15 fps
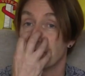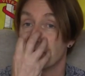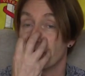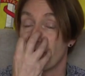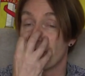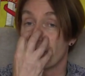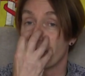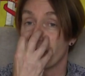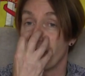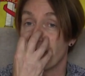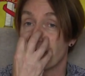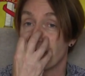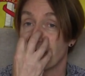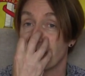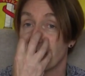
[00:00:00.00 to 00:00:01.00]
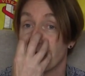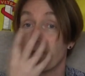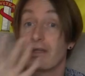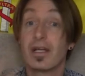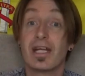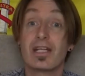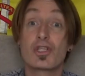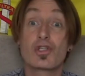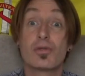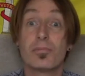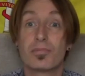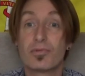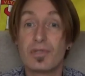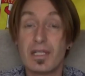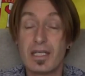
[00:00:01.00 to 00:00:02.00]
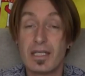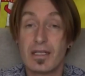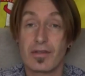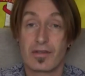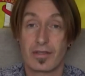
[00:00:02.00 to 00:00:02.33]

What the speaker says: Respirator is to breathe.